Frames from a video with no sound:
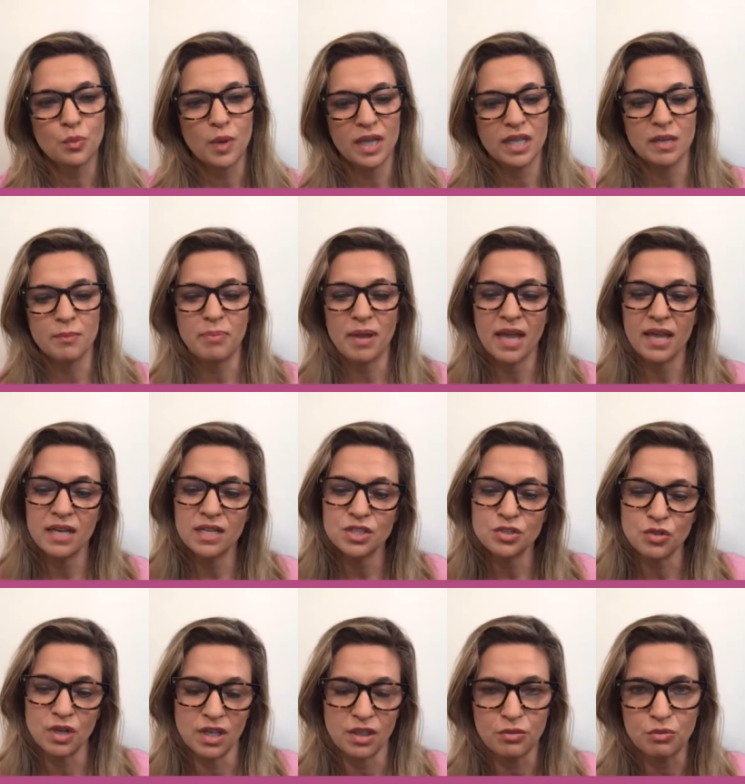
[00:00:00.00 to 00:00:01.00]
way to
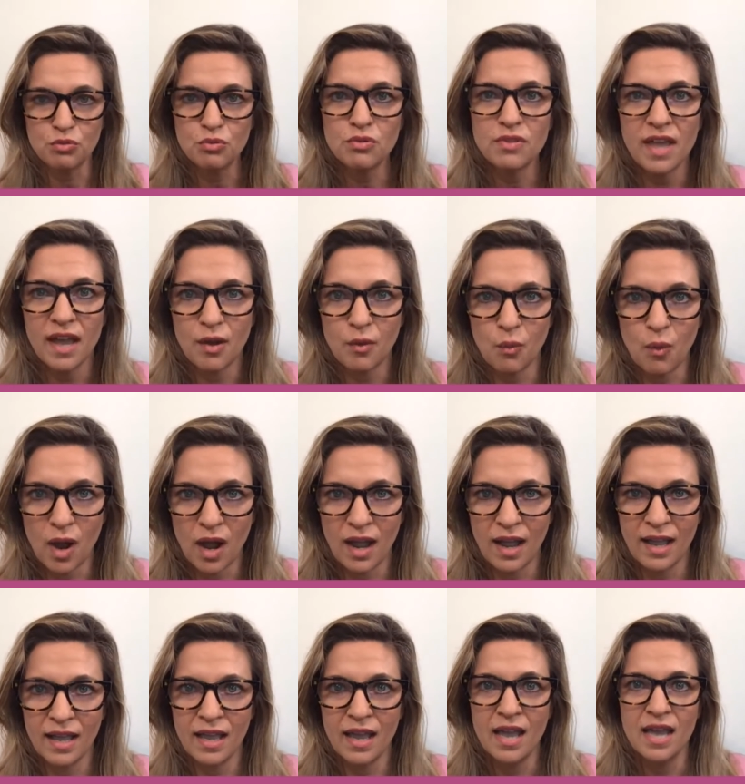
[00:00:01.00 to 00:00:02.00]
penetrate through that
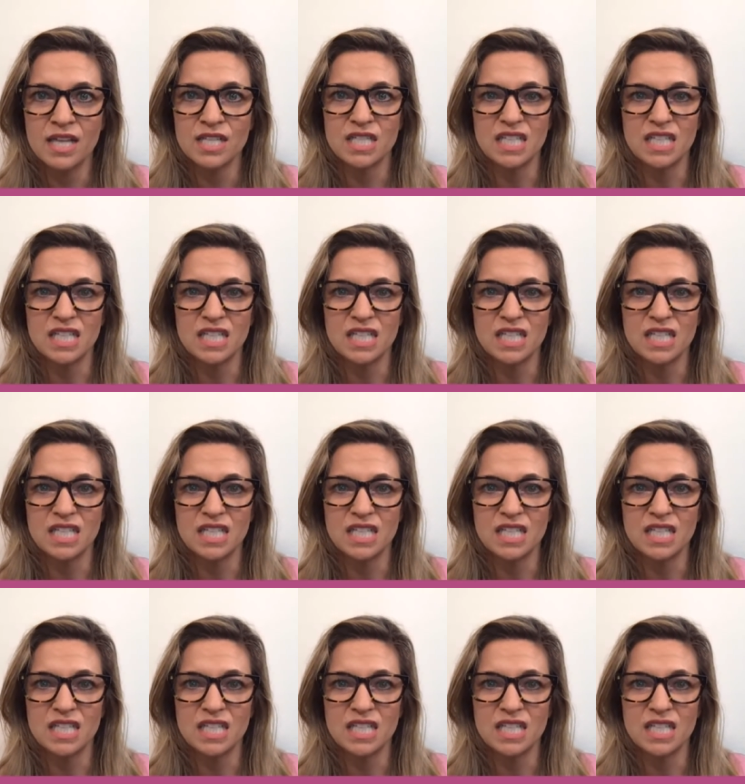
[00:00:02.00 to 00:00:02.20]
why